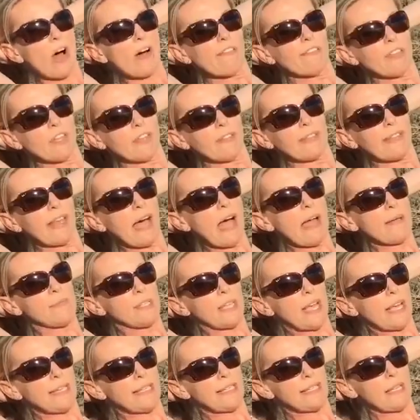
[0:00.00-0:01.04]

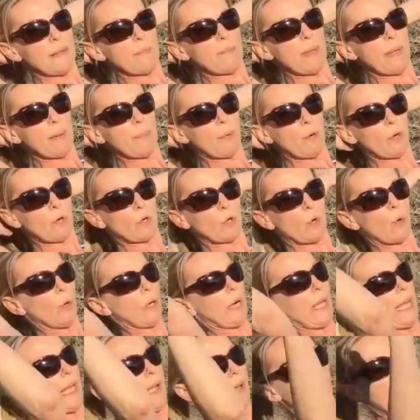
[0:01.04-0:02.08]
Oftentimes I see people
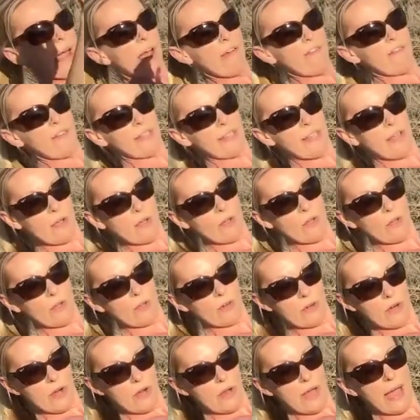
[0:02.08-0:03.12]
rolling with
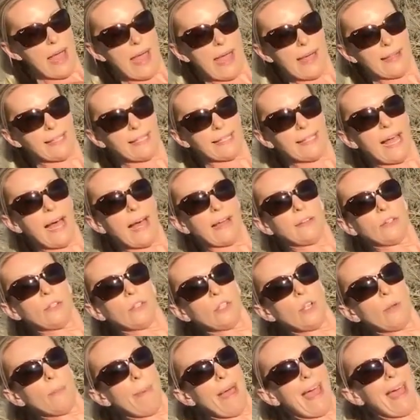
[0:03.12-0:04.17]
their hands down
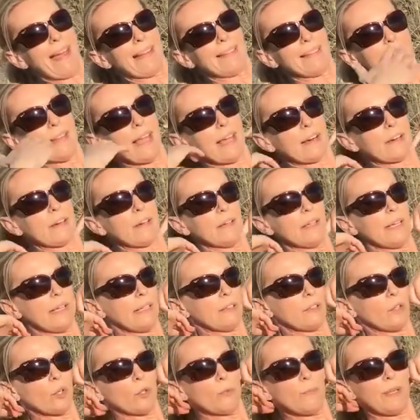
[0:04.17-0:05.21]
on the mat. There,
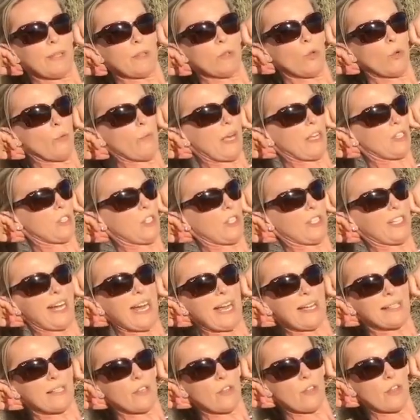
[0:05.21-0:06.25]
it could be too much
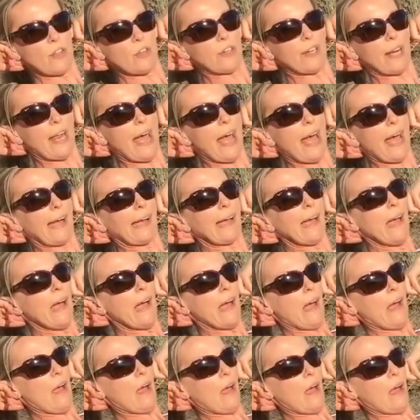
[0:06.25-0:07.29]
stress on your neck
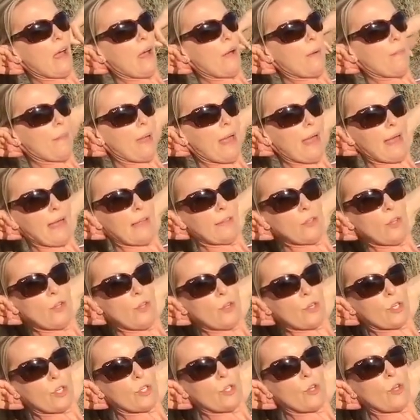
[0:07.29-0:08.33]
um, and on
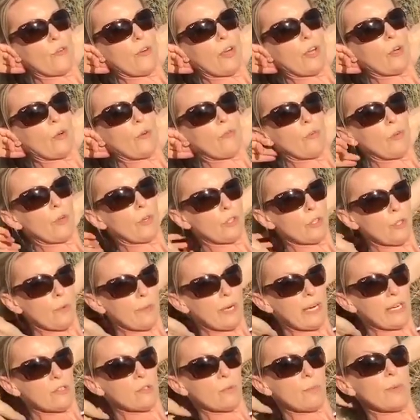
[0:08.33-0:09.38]
your cervical
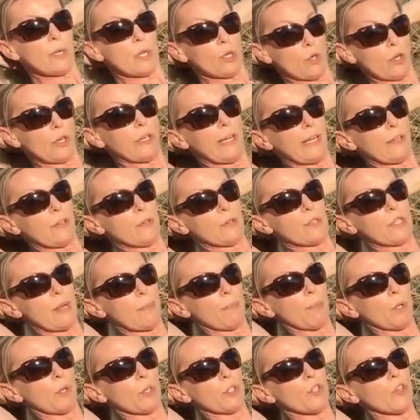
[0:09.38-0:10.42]
vertebrae, so be sure that you
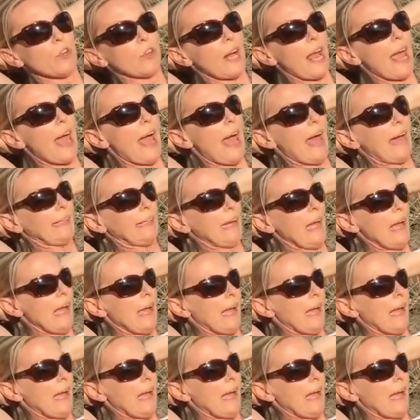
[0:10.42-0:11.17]
support your head.